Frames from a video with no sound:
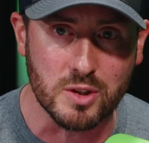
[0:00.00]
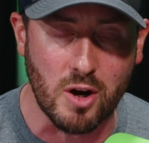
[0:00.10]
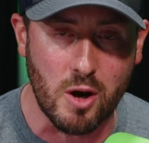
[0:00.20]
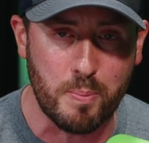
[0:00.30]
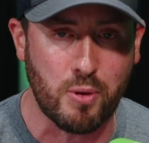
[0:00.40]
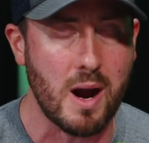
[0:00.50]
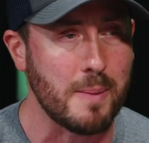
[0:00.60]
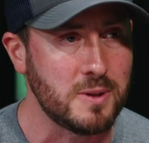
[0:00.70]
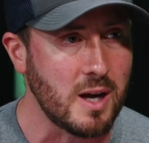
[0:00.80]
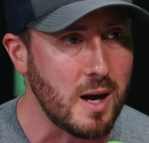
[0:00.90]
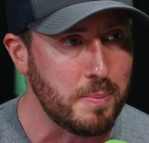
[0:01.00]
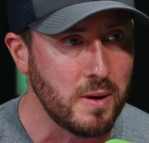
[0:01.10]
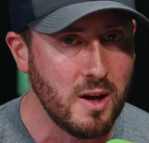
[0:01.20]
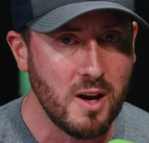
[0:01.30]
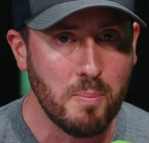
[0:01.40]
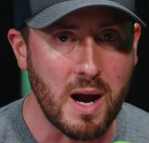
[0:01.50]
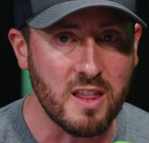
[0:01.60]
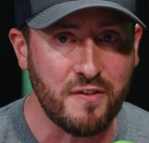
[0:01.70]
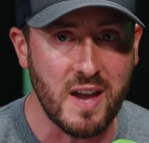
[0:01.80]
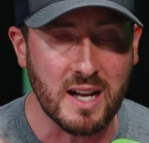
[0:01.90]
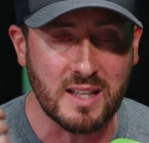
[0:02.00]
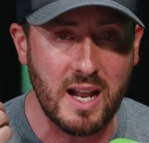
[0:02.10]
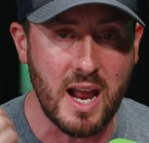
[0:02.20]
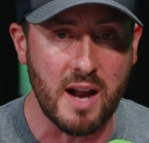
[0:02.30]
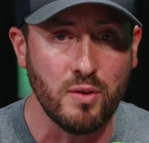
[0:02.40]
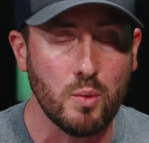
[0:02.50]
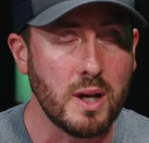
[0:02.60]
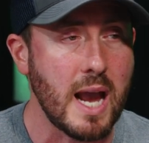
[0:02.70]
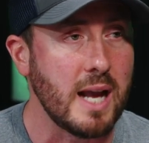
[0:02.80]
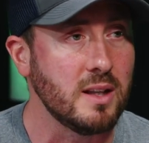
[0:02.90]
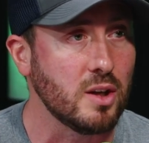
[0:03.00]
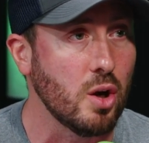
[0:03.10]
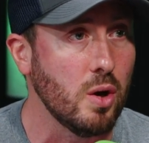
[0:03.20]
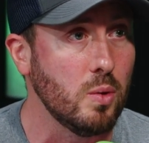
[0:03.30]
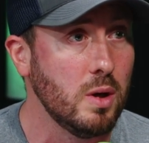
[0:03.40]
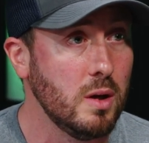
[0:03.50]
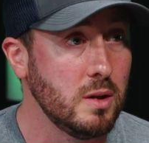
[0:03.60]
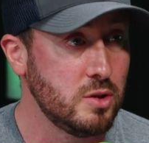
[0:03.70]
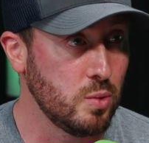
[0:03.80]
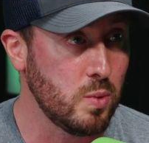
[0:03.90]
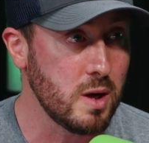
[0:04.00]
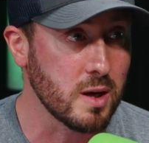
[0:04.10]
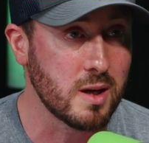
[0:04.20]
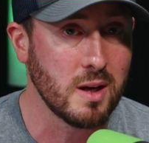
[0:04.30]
all propped up by the fact that everyone had to go to work.